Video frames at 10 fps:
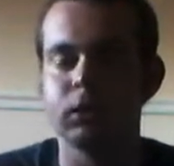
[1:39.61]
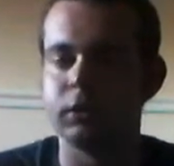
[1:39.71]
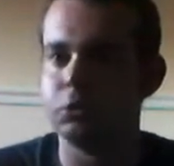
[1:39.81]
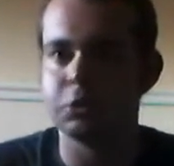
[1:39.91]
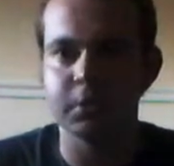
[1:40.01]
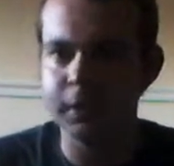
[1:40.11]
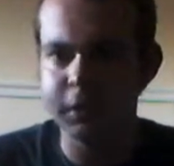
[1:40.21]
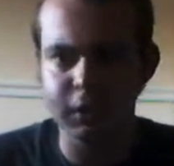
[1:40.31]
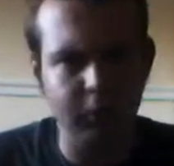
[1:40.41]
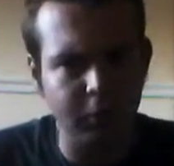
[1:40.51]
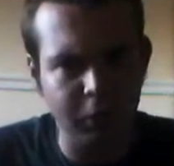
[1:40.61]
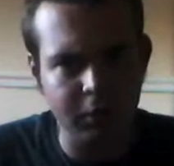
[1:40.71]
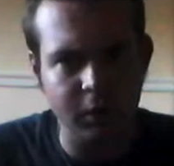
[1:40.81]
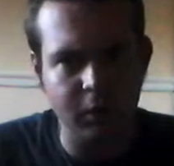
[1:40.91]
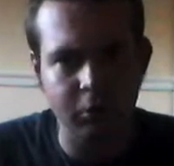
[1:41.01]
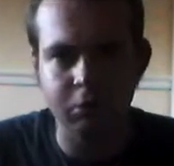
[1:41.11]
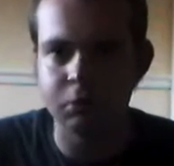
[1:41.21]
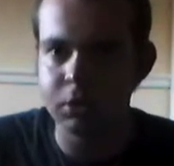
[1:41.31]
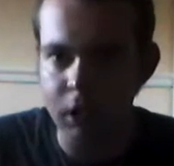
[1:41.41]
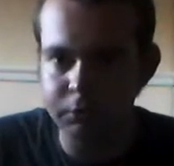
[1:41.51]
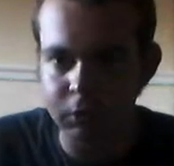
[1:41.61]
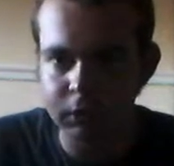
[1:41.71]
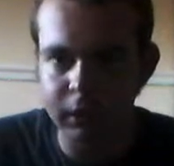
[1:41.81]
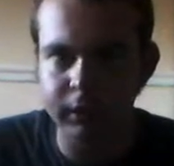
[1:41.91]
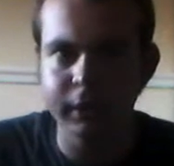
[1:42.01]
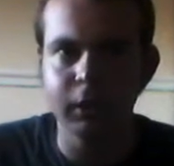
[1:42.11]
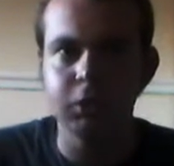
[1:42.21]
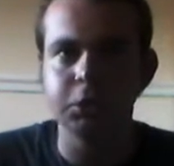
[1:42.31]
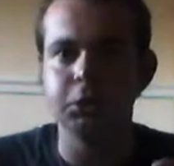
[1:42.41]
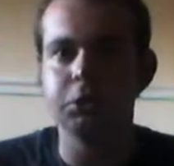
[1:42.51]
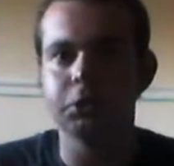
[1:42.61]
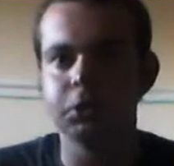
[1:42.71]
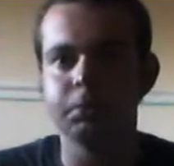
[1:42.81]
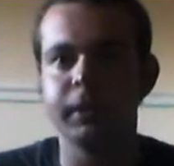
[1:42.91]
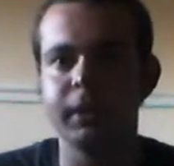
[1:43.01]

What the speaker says: you're just making excuses, you should not have done that, you should have